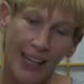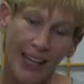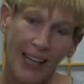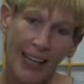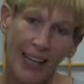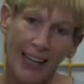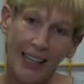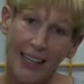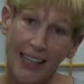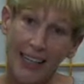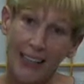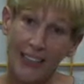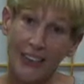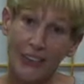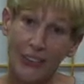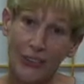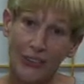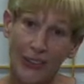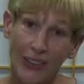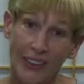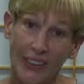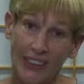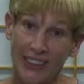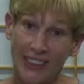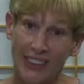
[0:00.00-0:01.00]
and answer
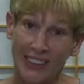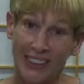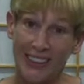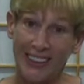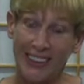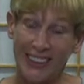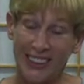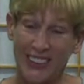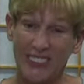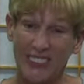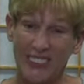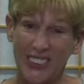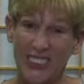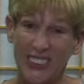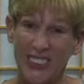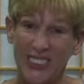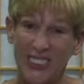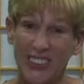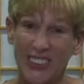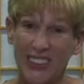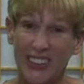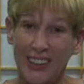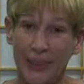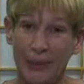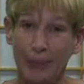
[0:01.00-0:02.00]
questions
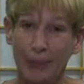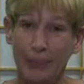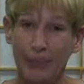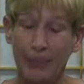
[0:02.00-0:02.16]
individually.